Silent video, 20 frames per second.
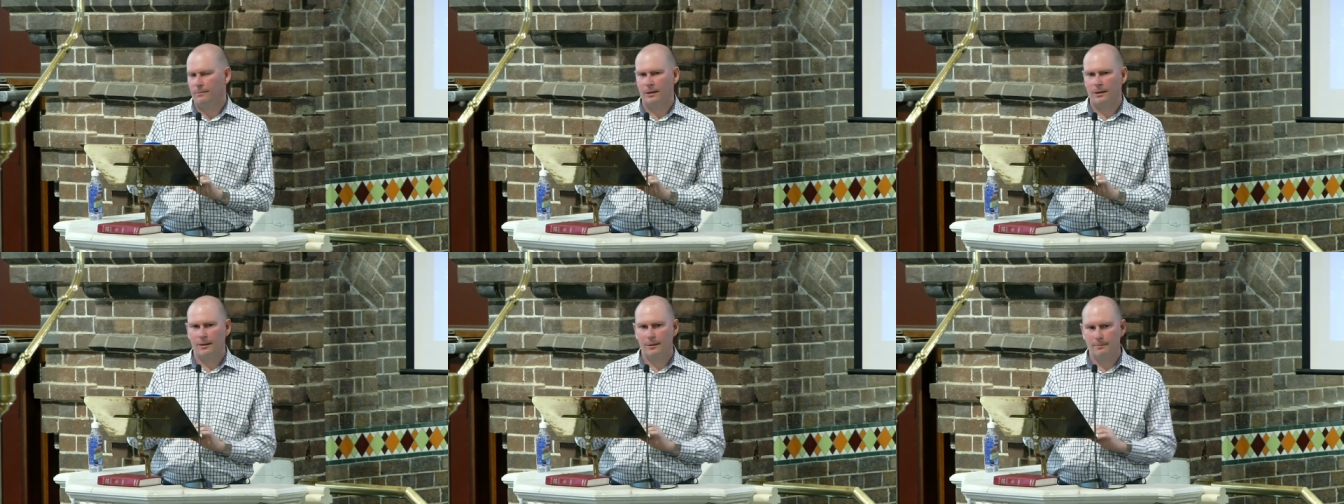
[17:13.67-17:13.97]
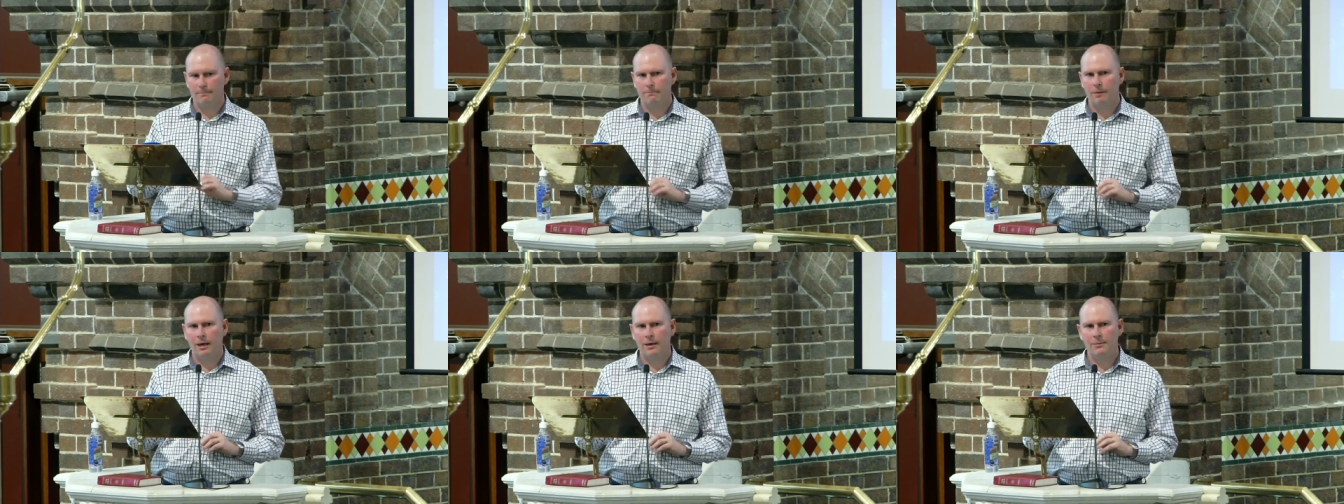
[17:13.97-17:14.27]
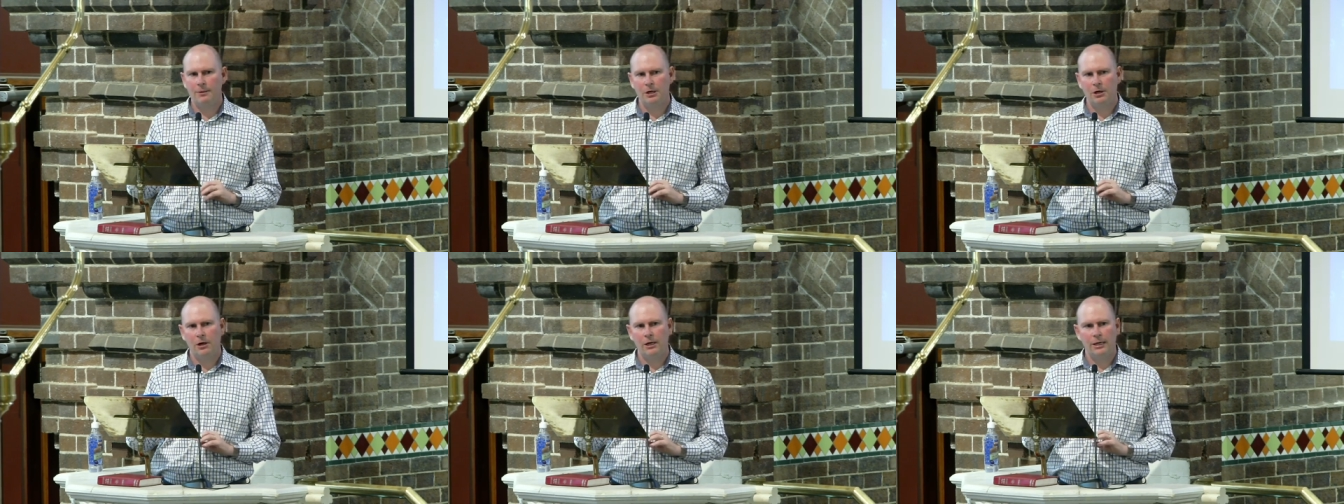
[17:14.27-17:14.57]

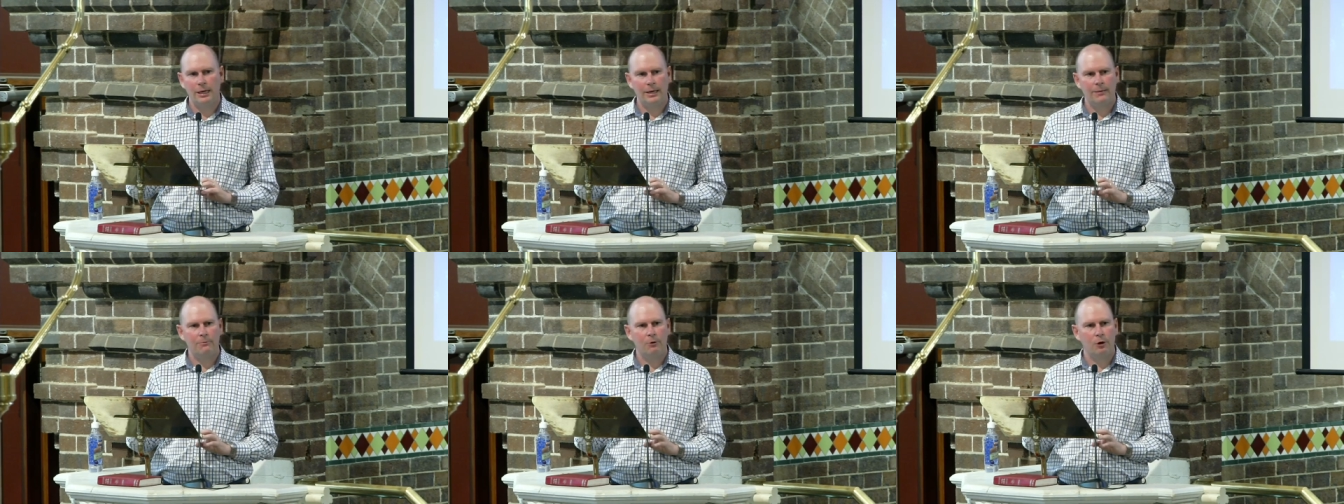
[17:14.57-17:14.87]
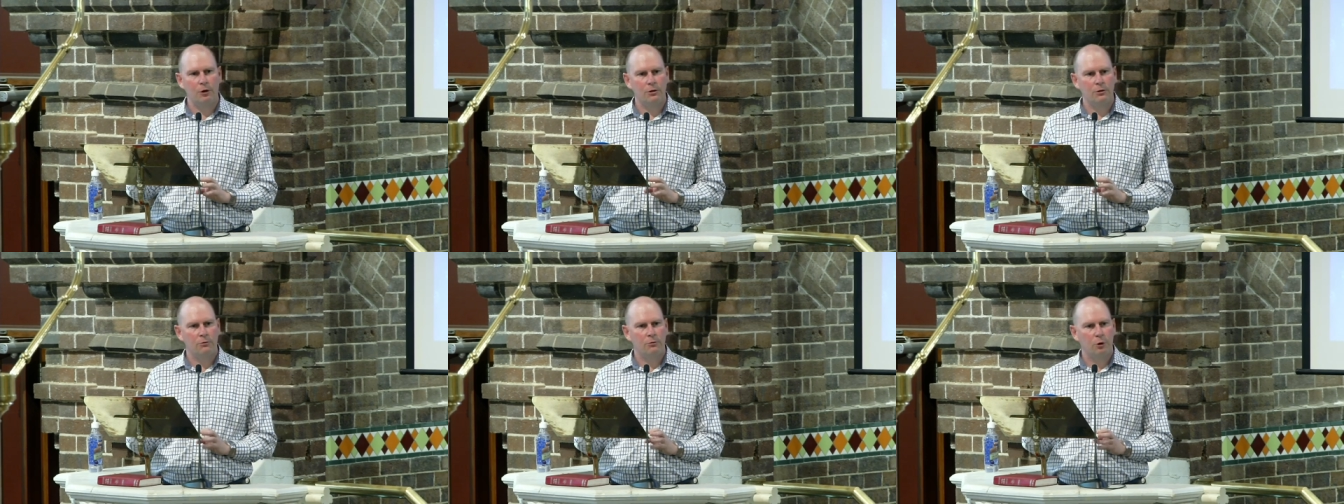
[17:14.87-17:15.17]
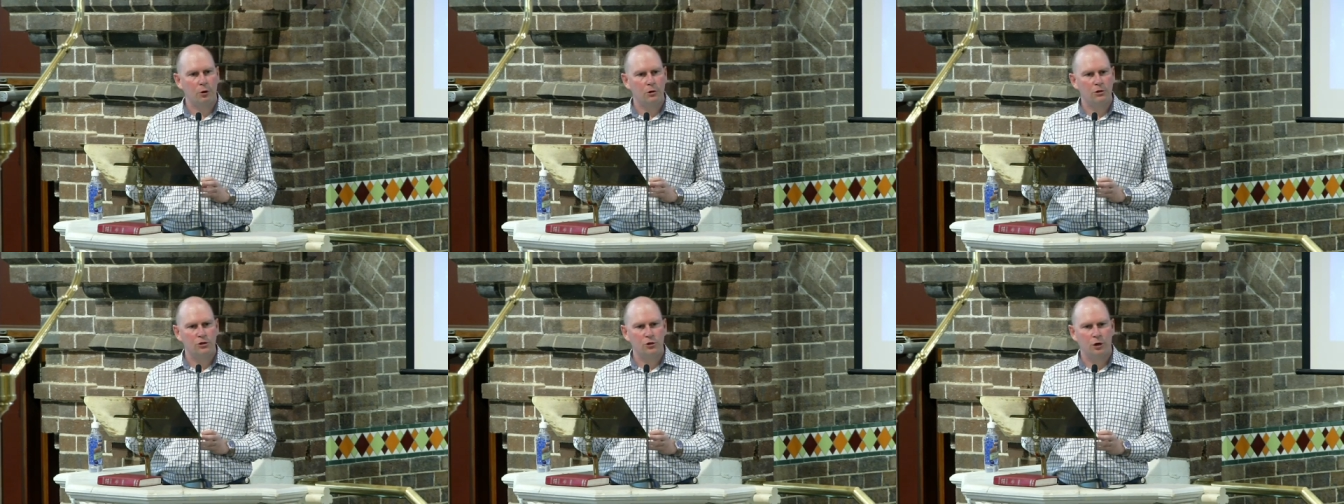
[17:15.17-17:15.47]
Maybe I am on the
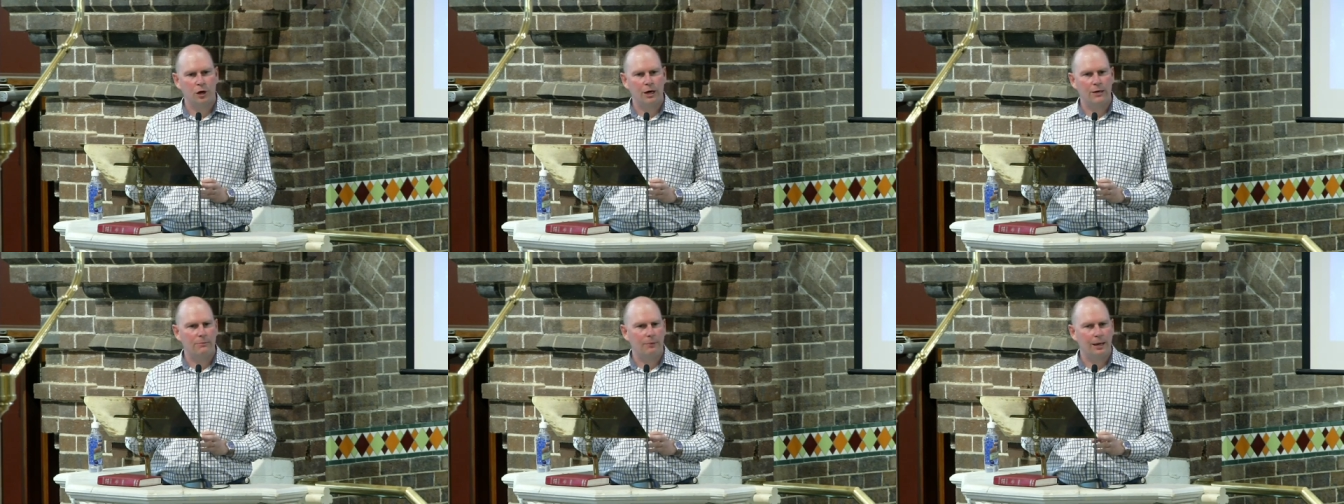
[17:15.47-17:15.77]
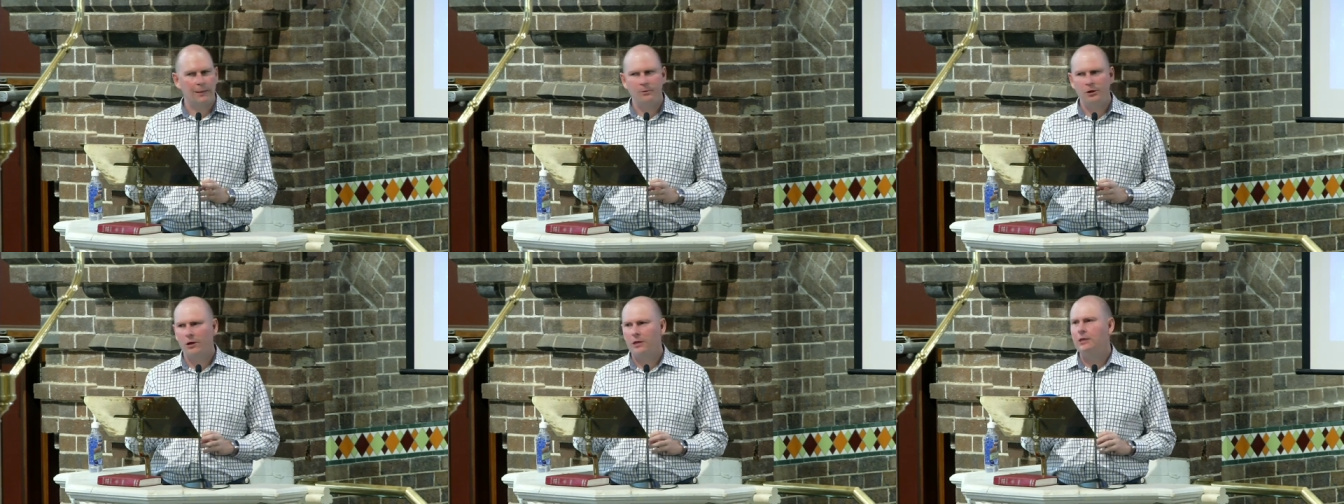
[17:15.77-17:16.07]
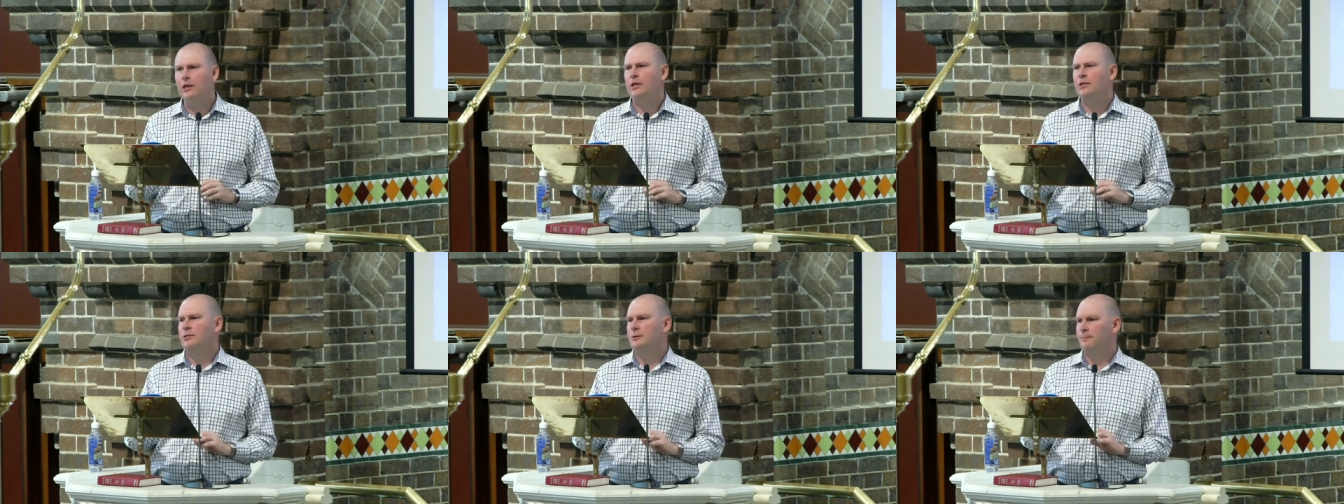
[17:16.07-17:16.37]
wrong train. Maybe I
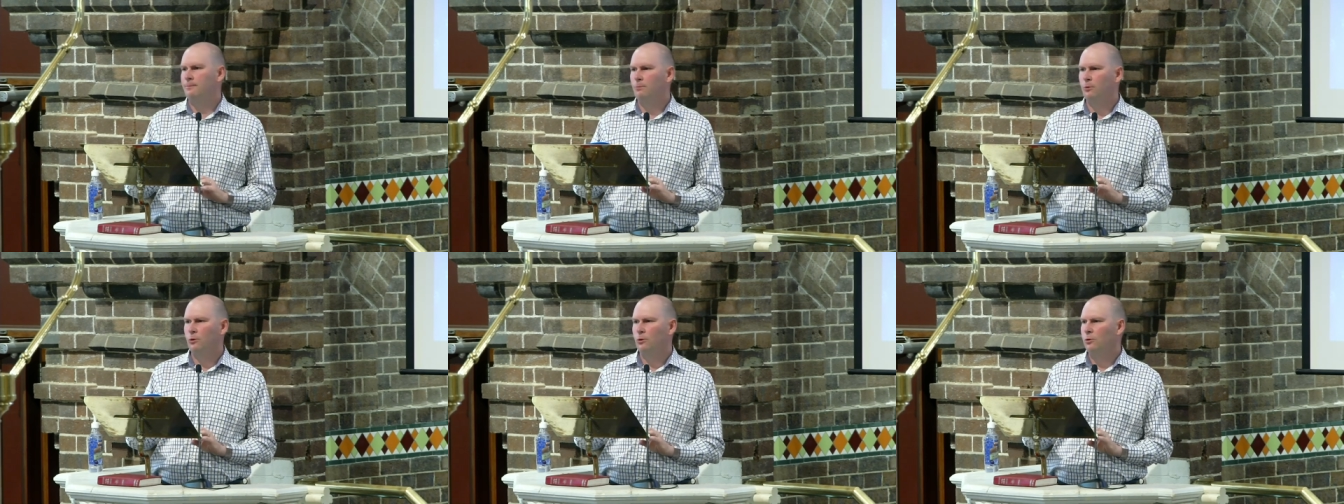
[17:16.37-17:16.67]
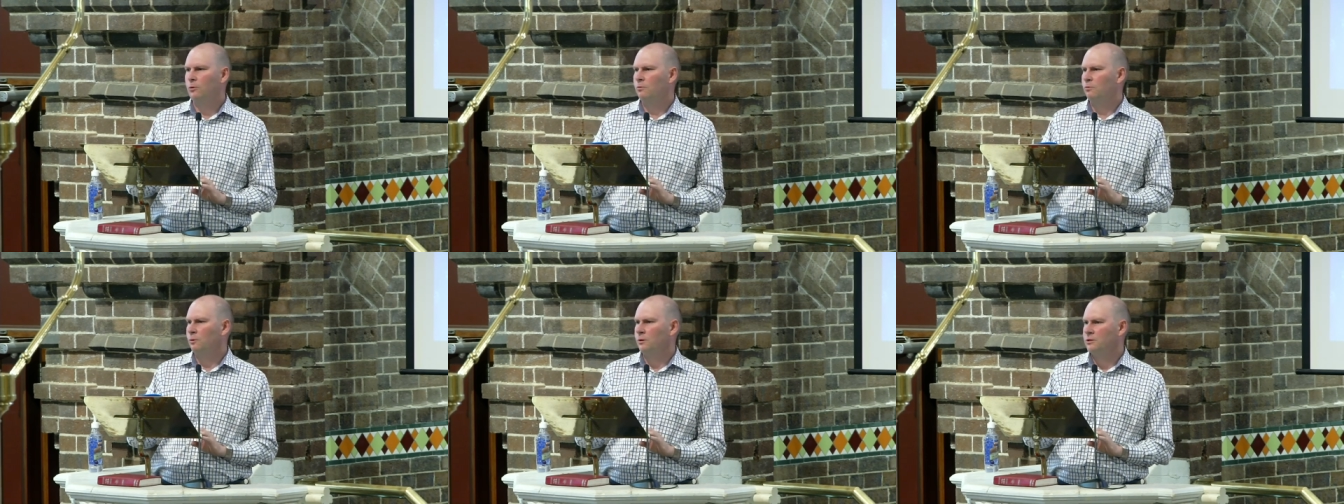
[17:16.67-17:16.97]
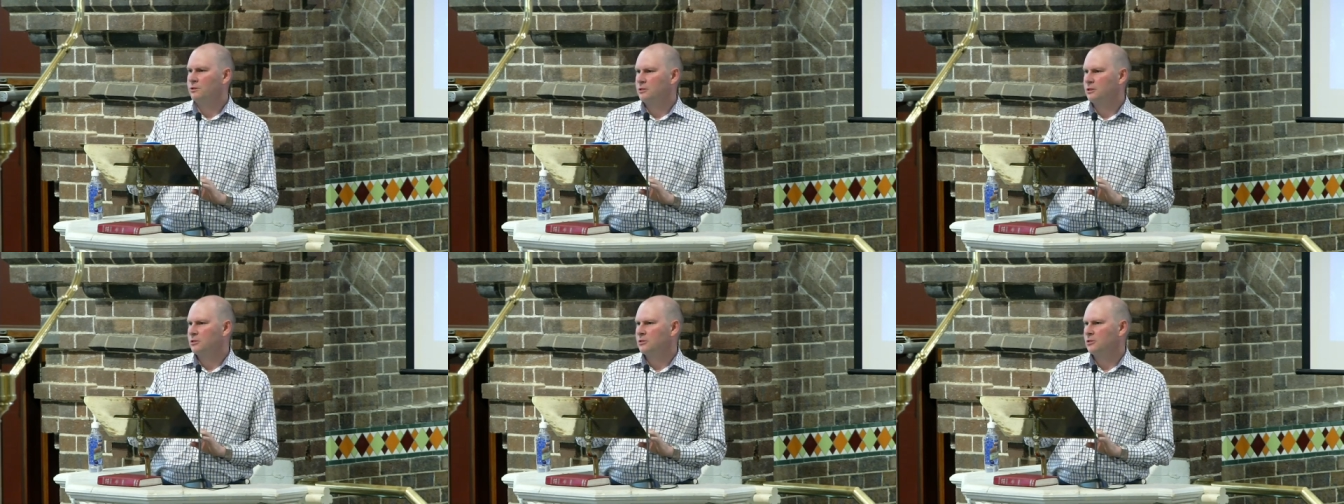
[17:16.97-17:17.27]
need to move with
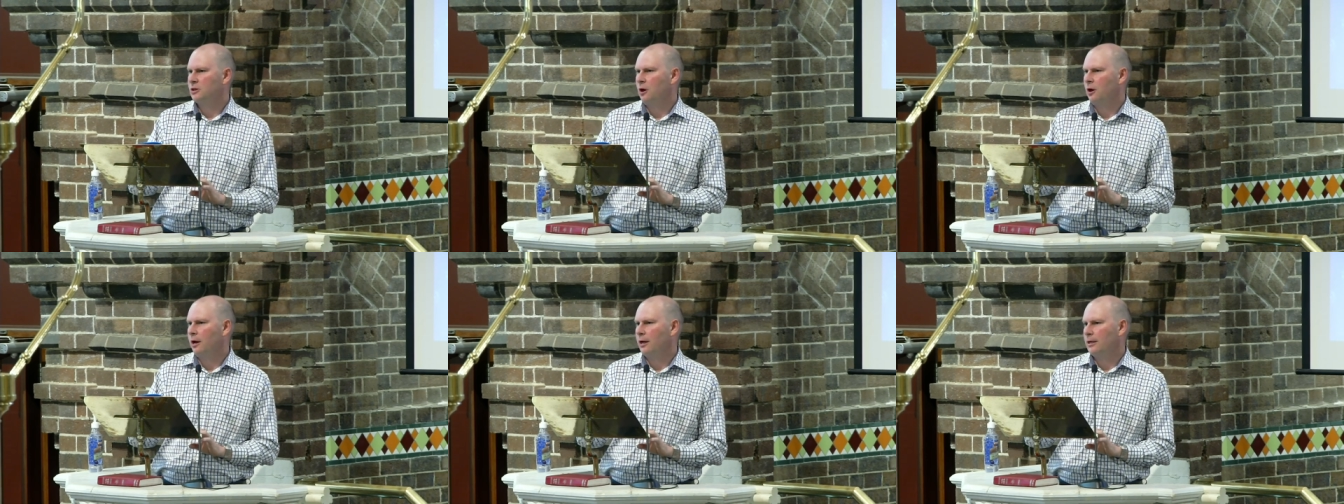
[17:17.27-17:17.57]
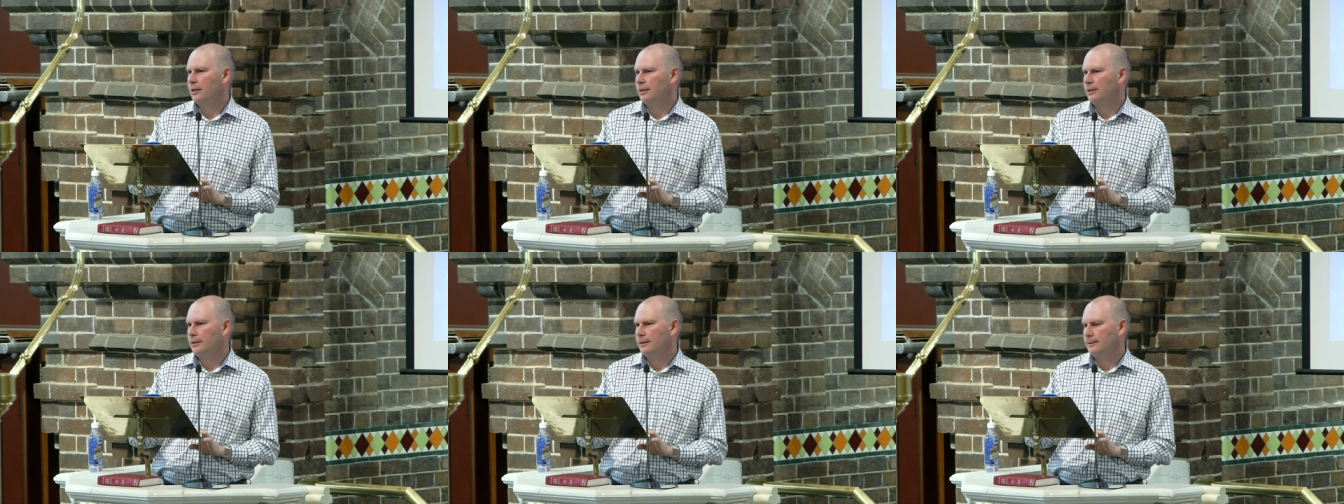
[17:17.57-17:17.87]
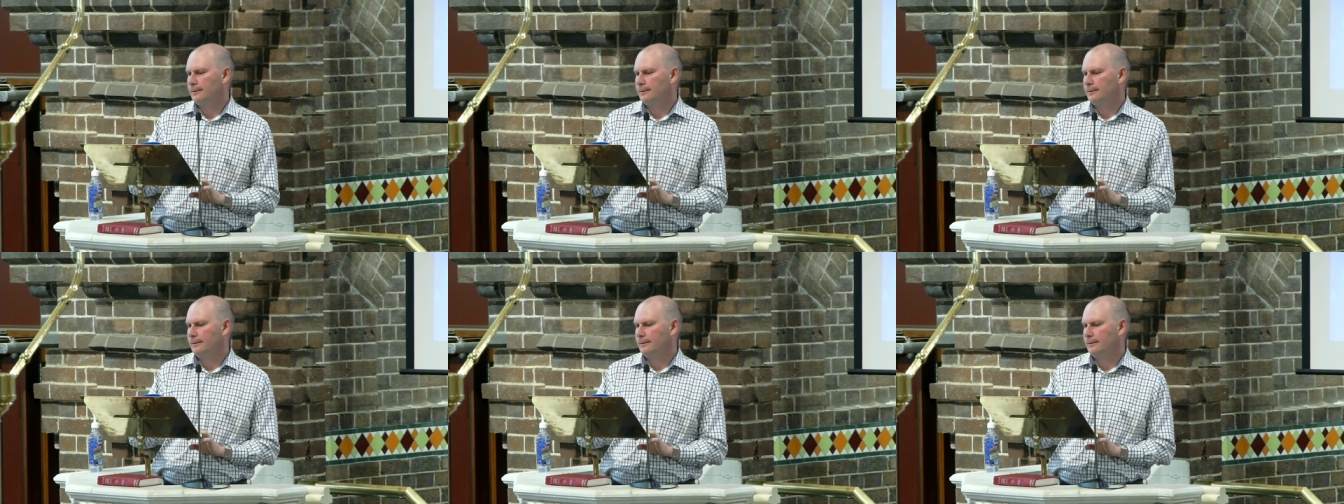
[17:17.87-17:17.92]
society.